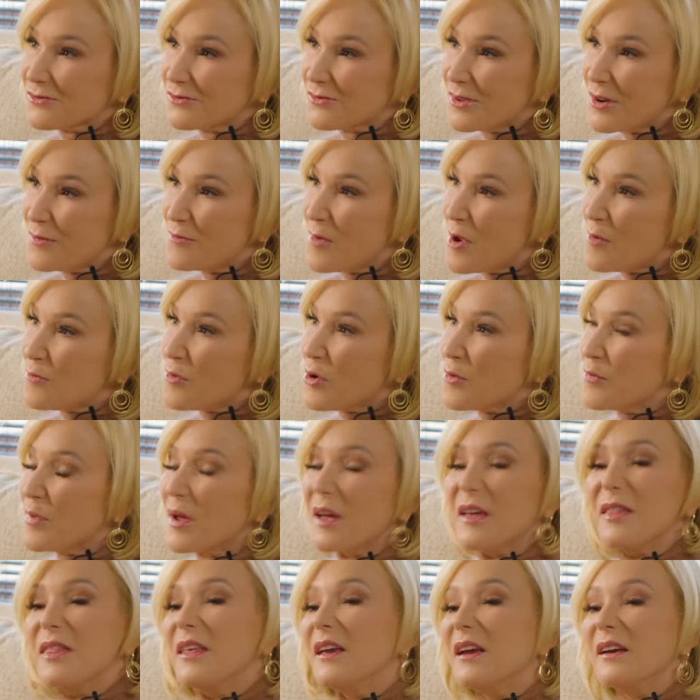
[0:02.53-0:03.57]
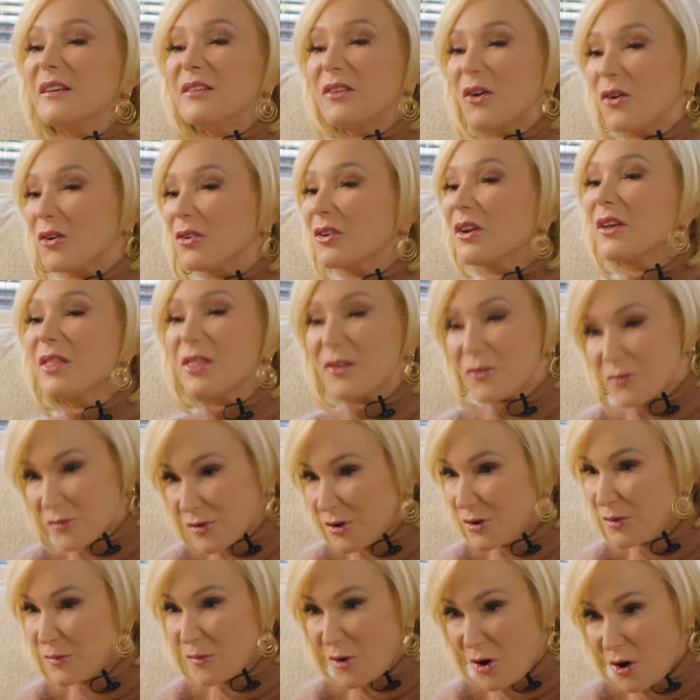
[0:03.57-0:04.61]
remember being the adult in the
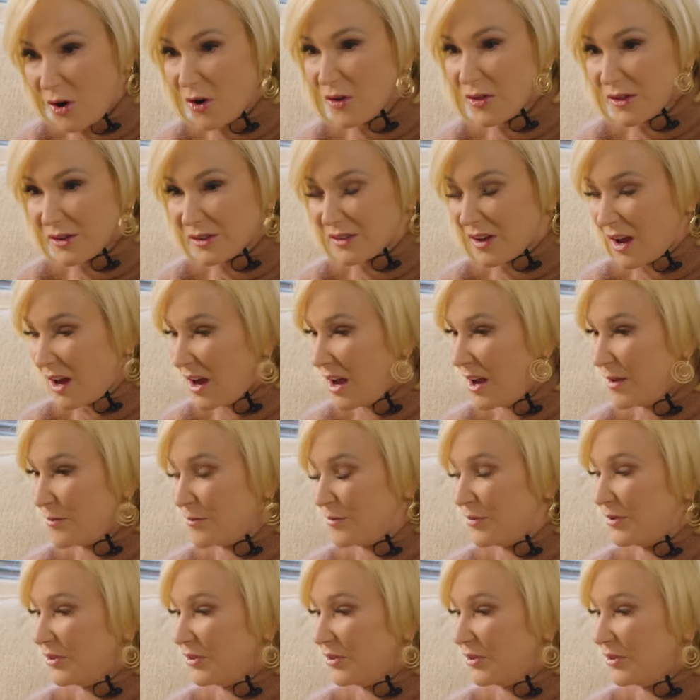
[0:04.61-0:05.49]
room all the time.